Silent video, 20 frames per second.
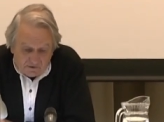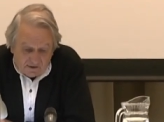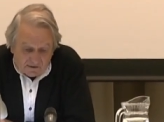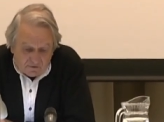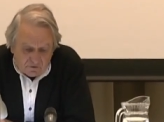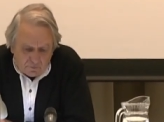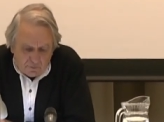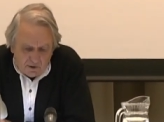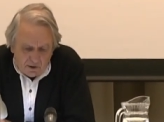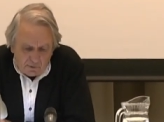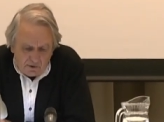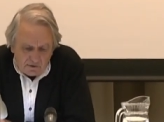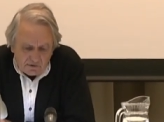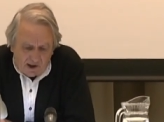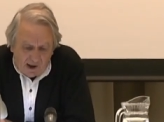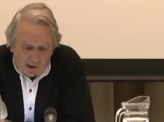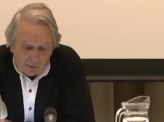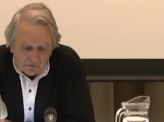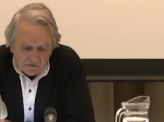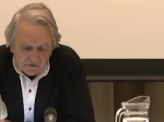that spirit
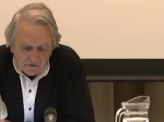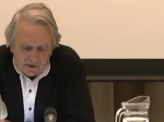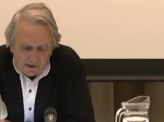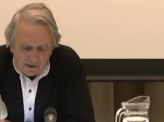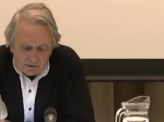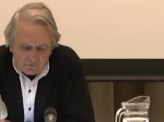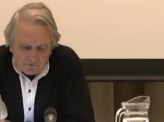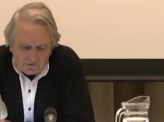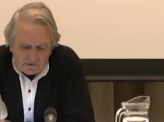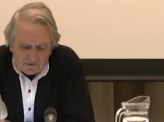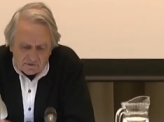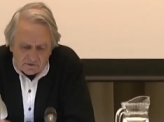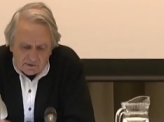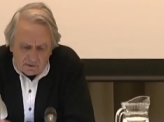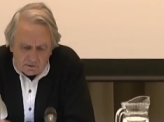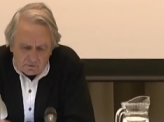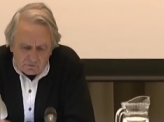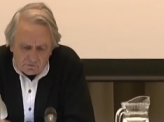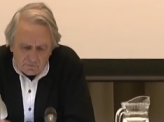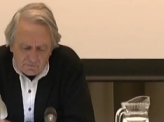outside of
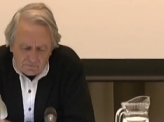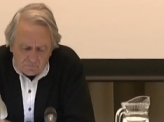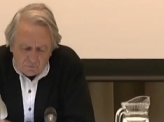itself,